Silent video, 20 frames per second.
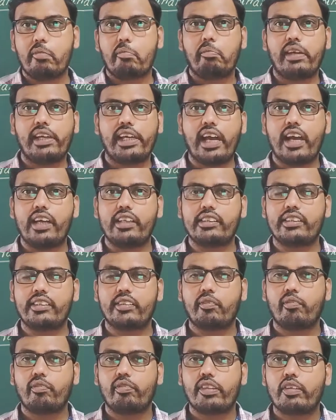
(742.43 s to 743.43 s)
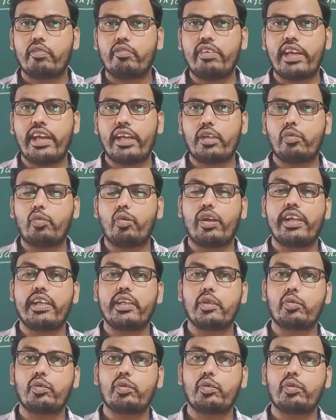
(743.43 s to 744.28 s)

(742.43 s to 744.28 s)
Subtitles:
because we are going